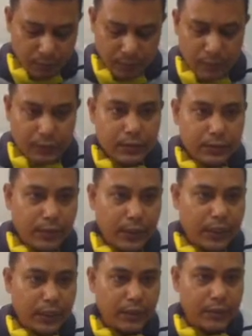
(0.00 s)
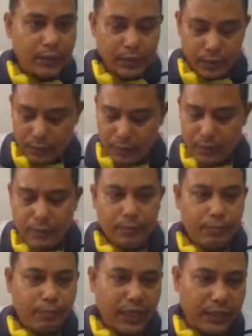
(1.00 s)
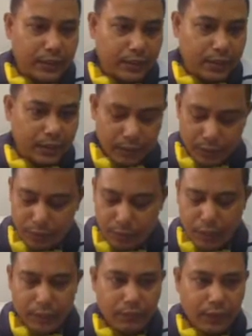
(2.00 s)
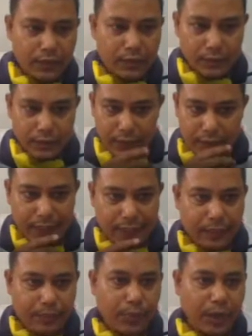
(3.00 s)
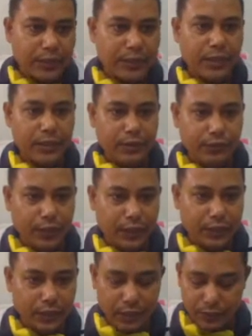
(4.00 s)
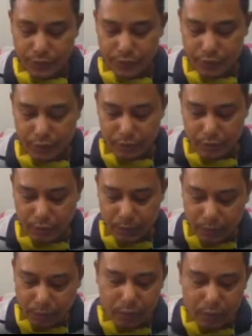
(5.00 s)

display math. So I want to create a partial differential equation. Now